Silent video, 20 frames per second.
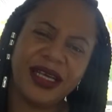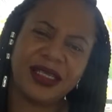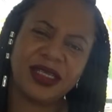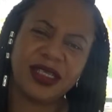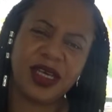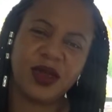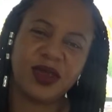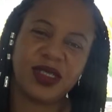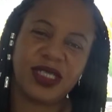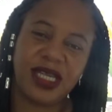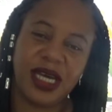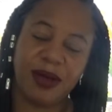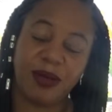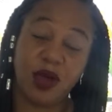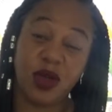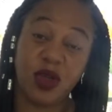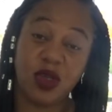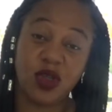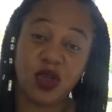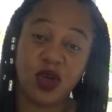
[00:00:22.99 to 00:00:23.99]
so today I'm
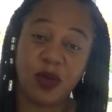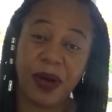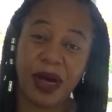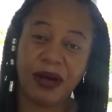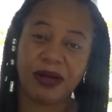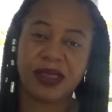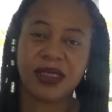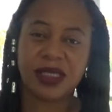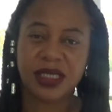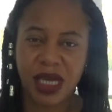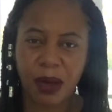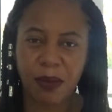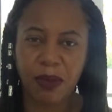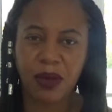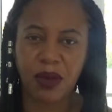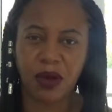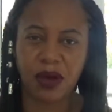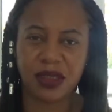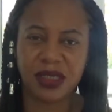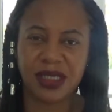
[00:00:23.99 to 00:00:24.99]
going to talk about
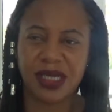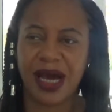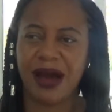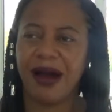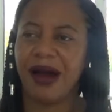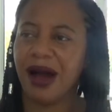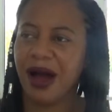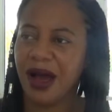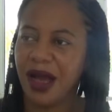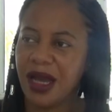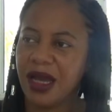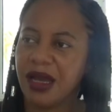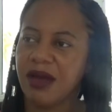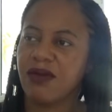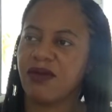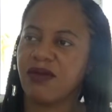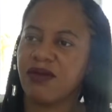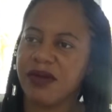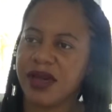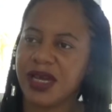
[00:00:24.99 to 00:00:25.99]
subplots. Now, I
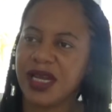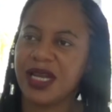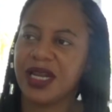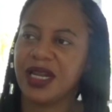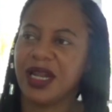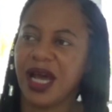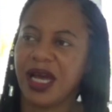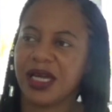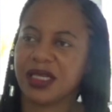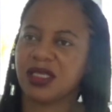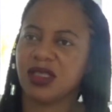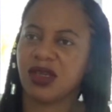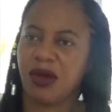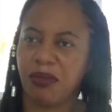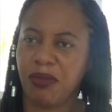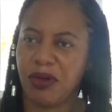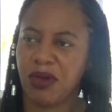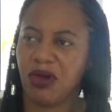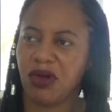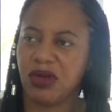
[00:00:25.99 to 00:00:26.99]
really like
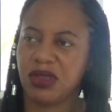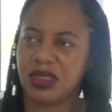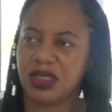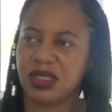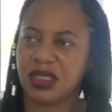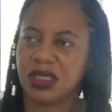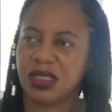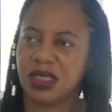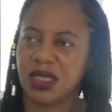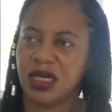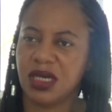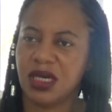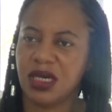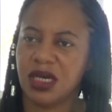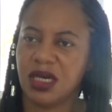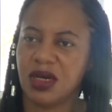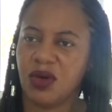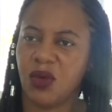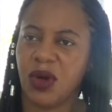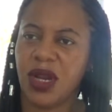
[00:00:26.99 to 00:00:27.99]
subplots.
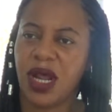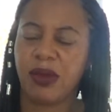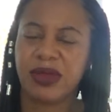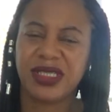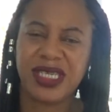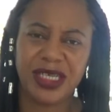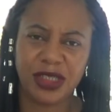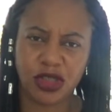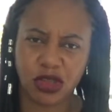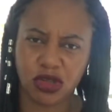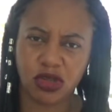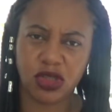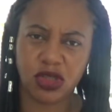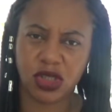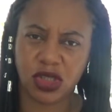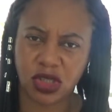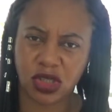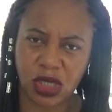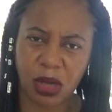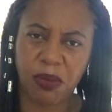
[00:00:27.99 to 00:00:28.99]
When I was introduced
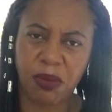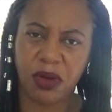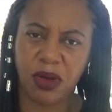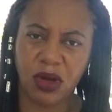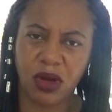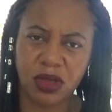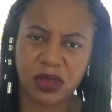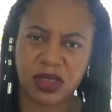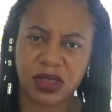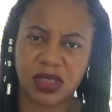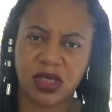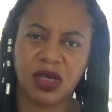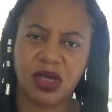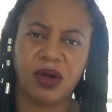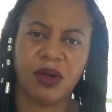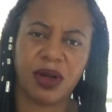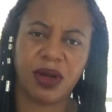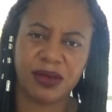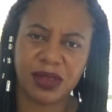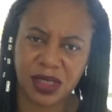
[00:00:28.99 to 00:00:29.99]
to subplots, you
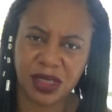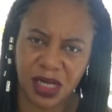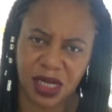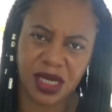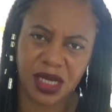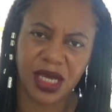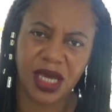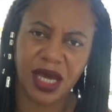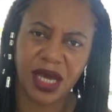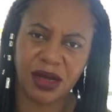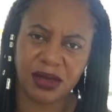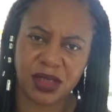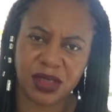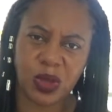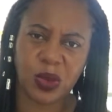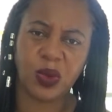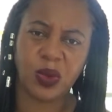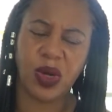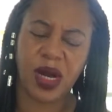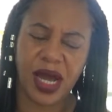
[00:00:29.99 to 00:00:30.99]
know, when I was learning how
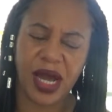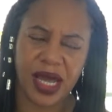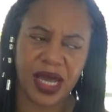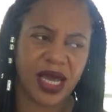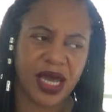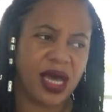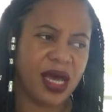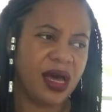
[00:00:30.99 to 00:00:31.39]
to write,